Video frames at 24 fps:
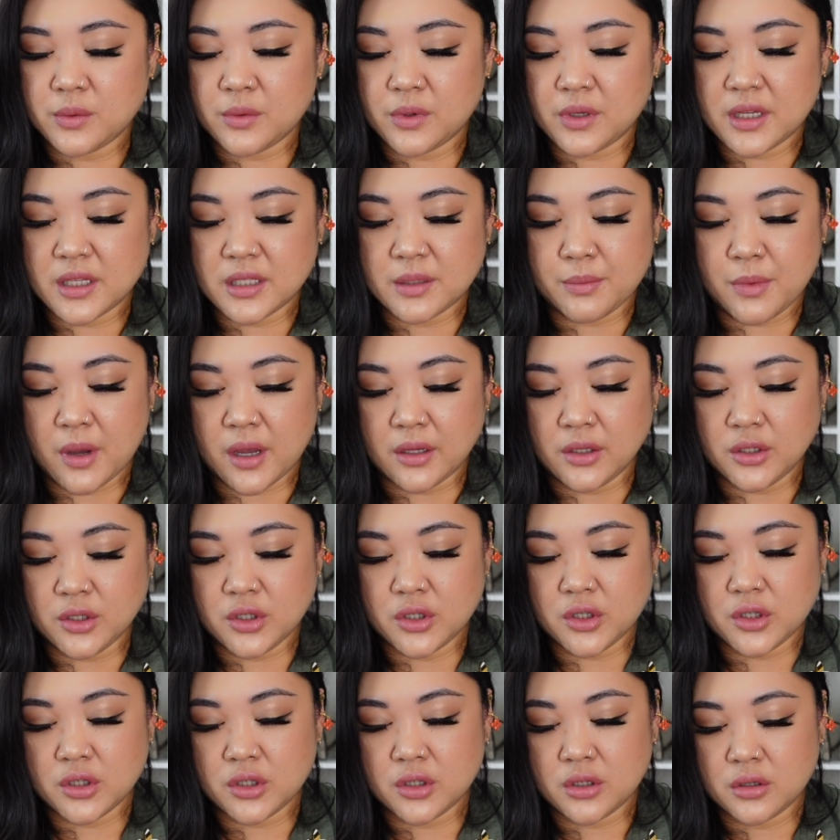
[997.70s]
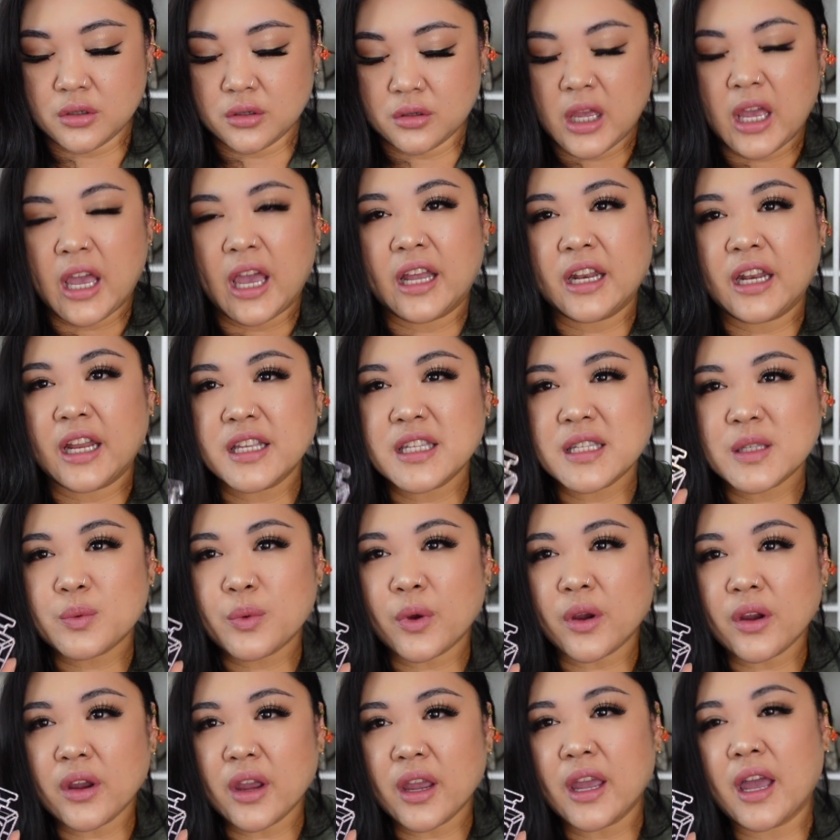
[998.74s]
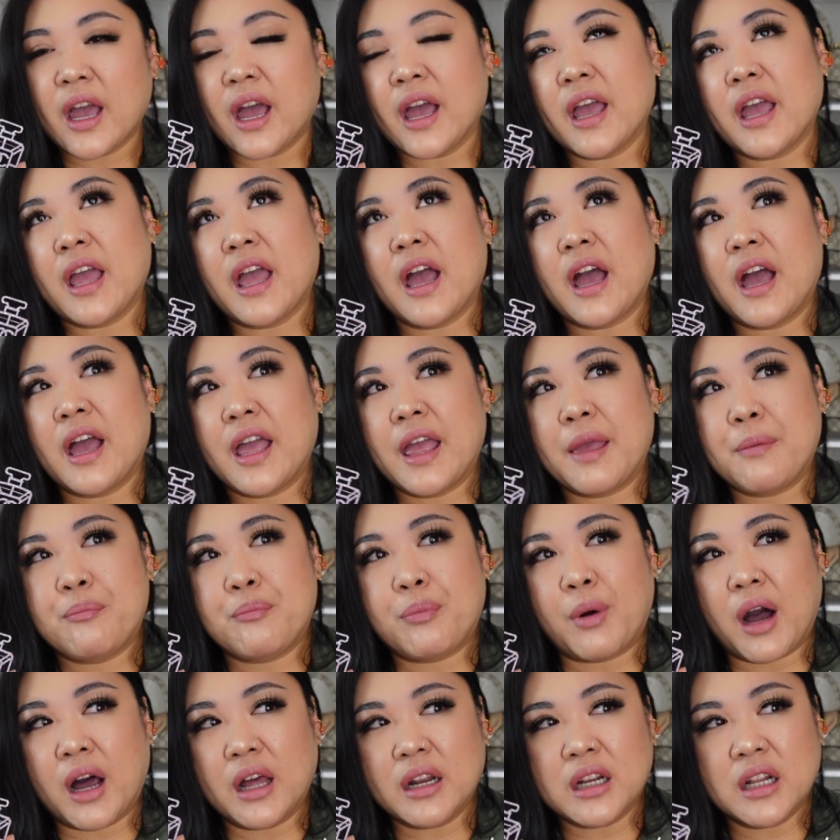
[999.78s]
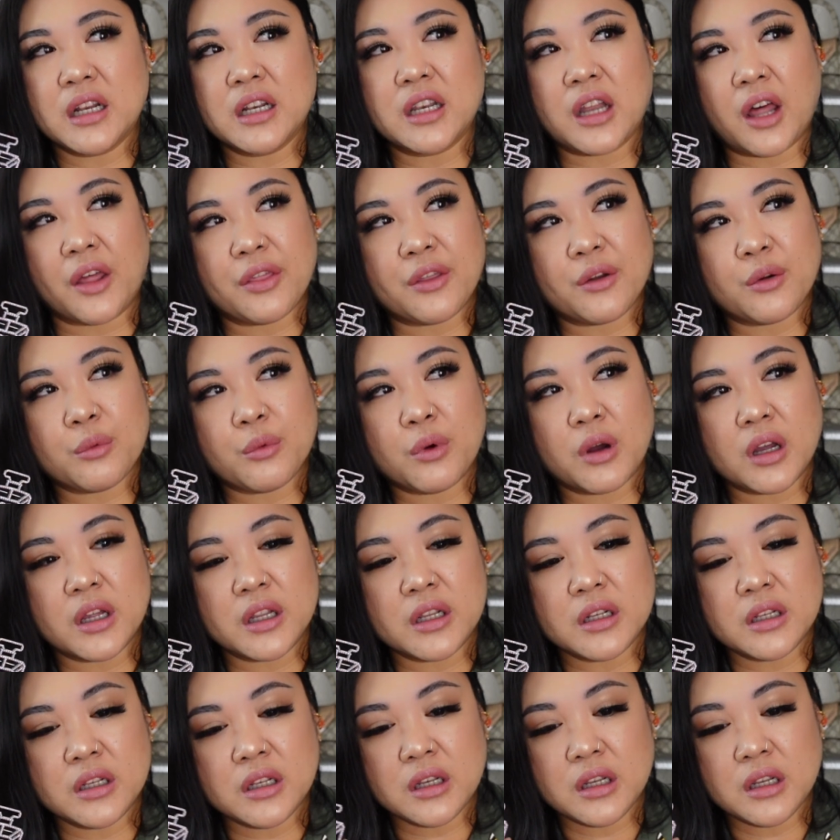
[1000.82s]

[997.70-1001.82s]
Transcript: one as much. And I swear I bought another one.